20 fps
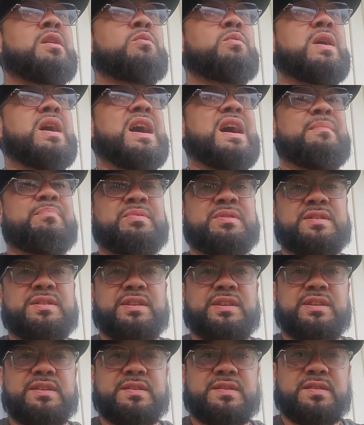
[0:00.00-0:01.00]
what happens
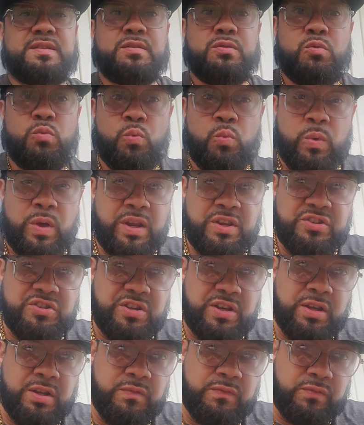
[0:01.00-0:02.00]
is, when is your
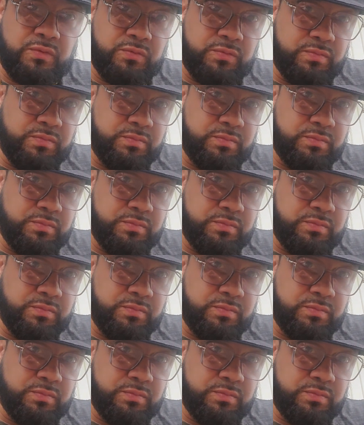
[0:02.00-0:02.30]
interview?